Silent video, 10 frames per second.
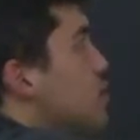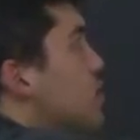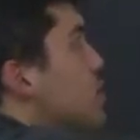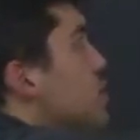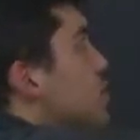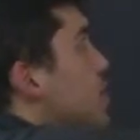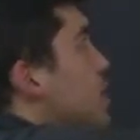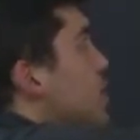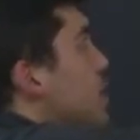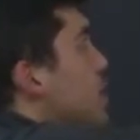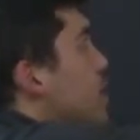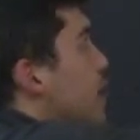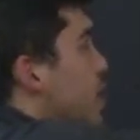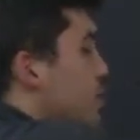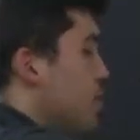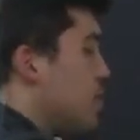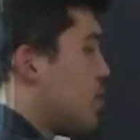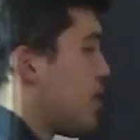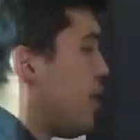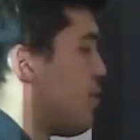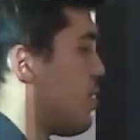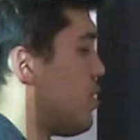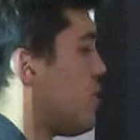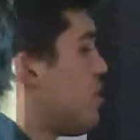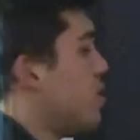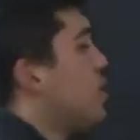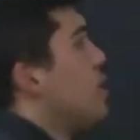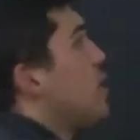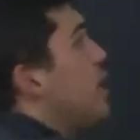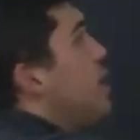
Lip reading: So a Greek letter gamma, capital, and